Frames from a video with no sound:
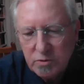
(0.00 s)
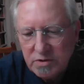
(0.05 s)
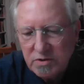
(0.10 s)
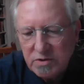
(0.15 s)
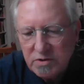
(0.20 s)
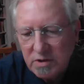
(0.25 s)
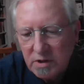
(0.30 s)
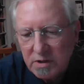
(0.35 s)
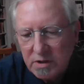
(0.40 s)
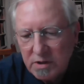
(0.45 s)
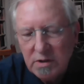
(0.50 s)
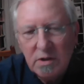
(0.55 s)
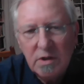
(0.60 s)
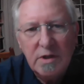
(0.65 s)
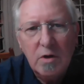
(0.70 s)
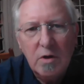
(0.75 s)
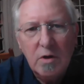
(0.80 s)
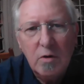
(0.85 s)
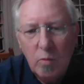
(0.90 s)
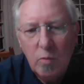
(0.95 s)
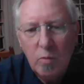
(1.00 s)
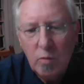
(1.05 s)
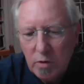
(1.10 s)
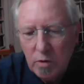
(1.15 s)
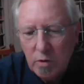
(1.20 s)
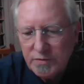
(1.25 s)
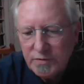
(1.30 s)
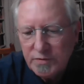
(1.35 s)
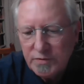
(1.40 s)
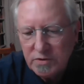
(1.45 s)
when suddenly a
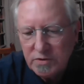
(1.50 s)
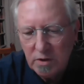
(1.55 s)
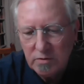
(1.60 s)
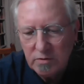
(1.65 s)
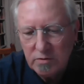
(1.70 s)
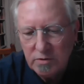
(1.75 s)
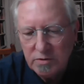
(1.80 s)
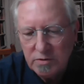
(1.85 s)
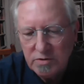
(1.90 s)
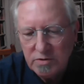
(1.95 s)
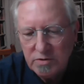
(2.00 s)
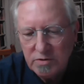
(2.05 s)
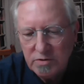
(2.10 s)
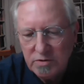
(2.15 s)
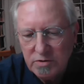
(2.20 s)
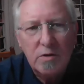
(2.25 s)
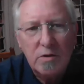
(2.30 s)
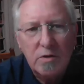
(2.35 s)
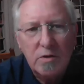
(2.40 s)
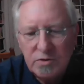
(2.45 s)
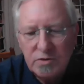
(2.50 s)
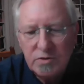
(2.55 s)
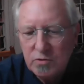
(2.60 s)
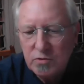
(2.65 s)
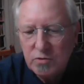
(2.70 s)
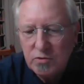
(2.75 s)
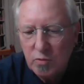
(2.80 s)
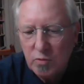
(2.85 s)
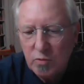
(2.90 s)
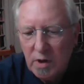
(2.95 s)
wolf saunters in, all
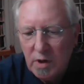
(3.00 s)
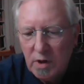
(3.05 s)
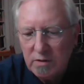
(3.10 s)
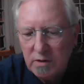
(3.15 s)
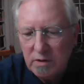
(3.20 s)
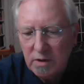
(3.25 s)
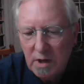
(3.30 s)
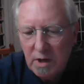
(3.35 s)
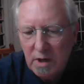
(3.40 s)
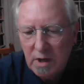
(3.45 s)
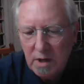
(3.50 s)
strut